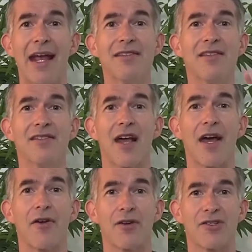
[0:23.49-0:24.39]
It's
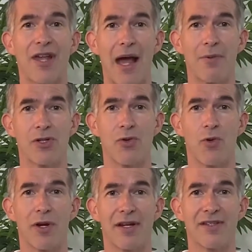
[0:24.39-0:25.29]
inside our established
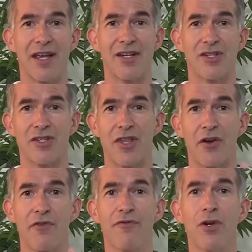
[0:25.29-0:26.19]
organizations
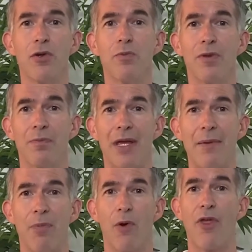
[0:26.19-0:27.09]
that are filled with
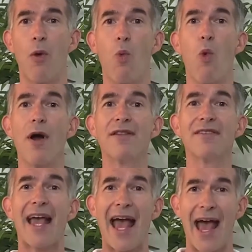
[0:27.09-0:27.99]
people that
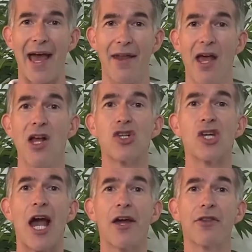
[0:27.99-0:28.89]
once had
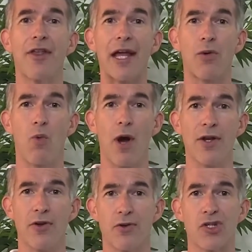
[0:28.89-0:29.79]
childlike
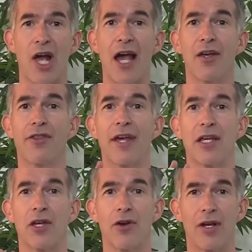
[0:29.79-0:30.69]
wonder,
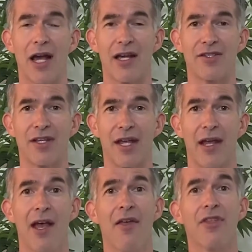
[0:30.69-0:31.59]
childlike
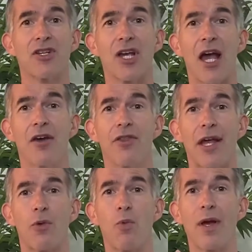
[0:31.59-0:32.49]
curiosity, the
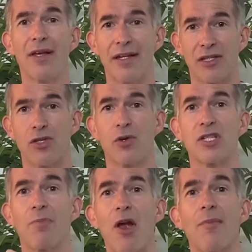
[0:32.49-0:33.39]
childlike willingness to
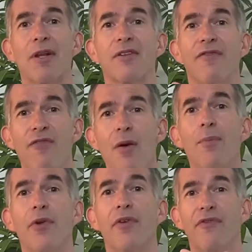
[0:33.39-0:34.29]
experiment, to
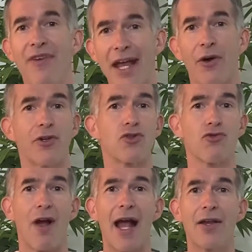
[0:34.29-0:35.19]
fumble, to fail, to
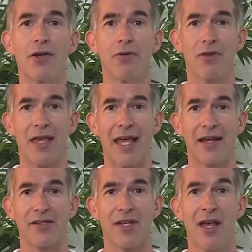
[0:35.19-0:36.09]
try new
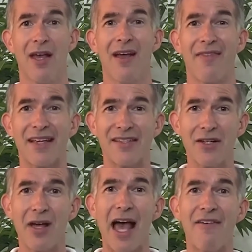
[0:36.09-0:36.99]
things. They
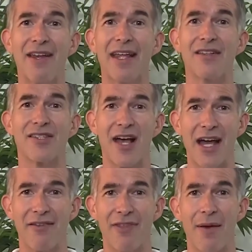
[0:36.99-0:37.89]
still have it
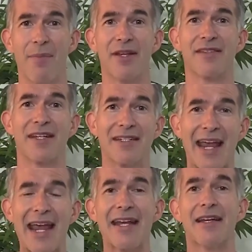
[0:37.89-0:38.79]
inside of them, but it's
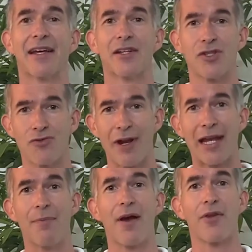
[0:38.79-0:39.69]
contained and
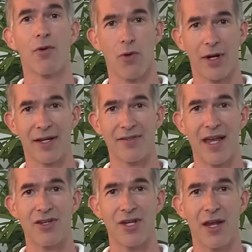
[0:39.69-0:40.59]
constrained by their
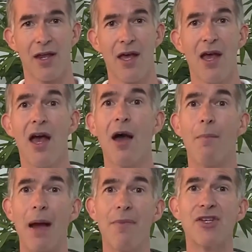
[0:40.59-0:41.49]
organization.
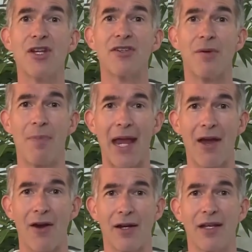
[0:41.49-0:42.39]
My mission as a
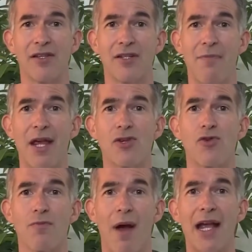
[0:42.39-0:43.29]
parent is to make
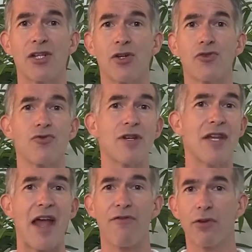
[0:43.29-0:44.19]
sure my
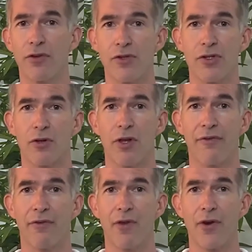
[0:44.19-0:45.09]
children never lose their
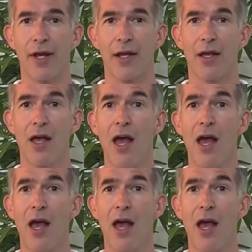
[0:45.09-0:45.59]
love of learning.